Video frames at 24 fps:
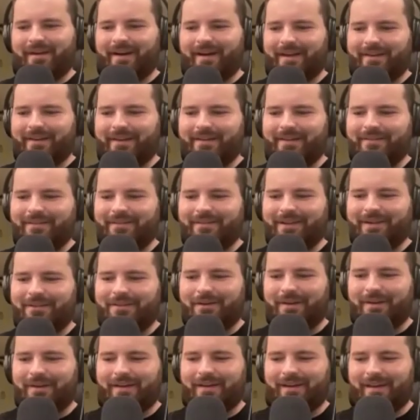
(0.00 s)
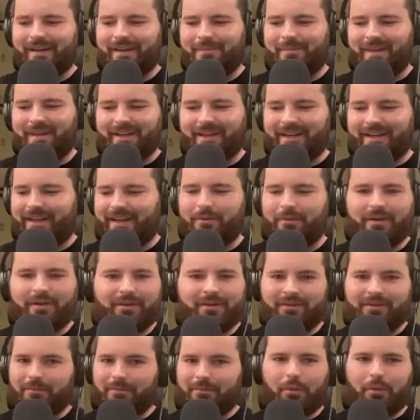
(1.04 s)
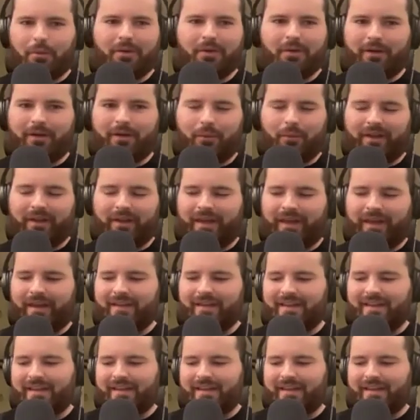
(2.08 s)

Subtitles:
I could have included an image. He was more than willing.